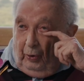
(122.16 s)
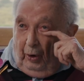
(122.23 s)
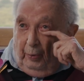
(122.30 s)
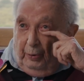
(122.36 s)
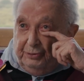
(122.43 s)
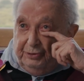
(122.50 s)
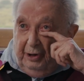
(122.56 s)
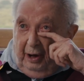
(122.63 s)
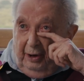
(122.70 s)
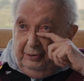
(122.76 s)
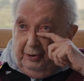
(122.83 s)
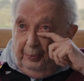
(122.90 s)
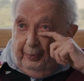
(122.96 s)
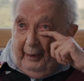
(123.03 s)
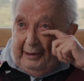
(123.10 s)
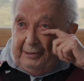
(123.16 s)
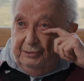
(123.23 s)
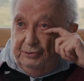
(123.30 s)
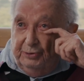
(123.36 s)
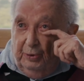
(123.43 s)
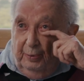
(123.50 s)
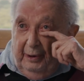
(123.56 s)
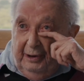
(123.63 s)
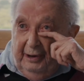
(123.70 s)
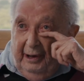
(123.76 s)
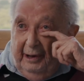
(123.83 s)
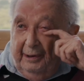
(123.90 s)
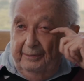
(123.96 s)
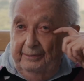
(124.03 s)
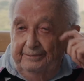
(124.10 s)
almost 100 patents to my
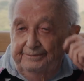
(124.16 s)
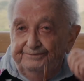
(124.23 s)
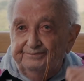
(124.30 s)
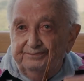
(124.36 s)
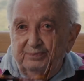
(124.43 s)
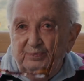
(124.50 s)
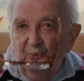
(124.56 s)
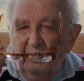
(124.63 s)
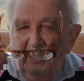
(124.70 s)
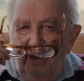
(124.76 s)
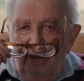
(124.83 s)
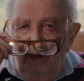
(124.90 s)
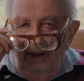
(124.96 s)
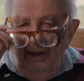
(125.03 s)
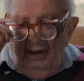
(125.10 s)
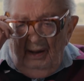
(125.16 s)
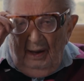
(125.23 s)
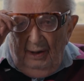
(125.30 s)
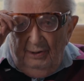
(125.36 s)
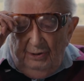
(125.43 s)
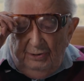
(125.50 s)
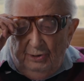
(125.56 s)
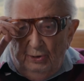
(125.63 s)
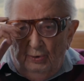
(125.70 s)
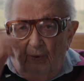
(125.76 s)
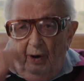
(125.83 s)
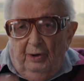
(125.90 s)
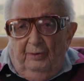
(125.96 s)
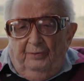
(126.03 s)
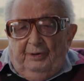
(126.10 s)
name, and this is
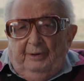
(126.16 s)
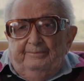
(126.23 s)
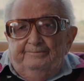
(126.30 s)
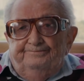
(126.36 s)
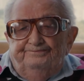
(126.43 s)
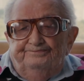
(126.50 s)
one of them.